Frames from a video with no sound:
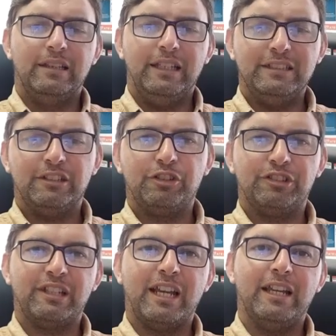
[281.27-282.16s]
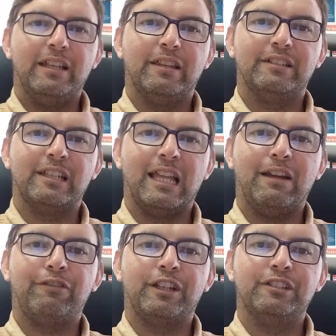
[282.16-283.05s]
Needless to say, the South
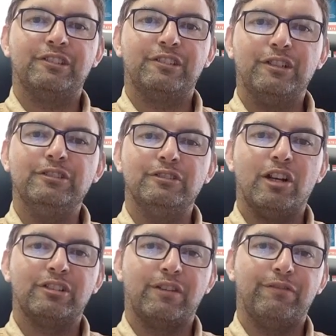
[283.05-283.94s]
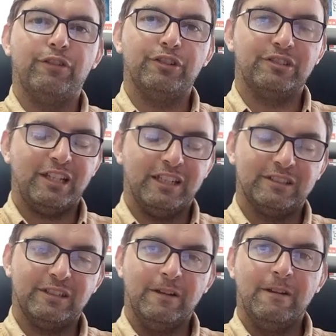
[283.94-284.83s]
Africans still lost the first
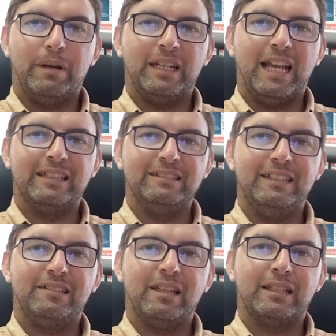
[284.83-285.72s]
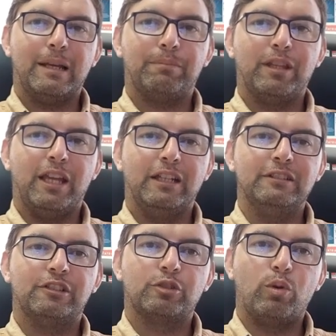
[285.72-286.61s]
test, but at least they kept the
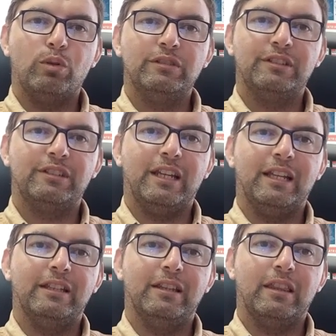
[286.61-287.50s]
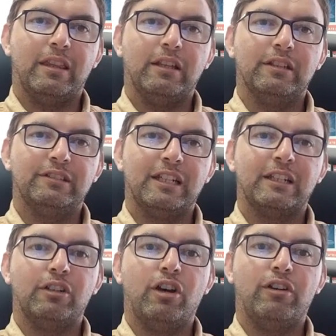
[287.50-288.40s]
English scoreless in the
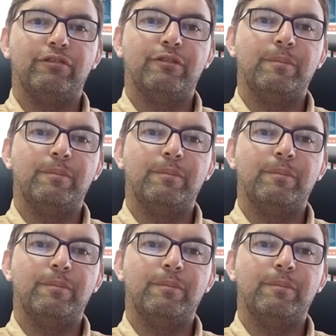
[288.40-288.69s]
second half,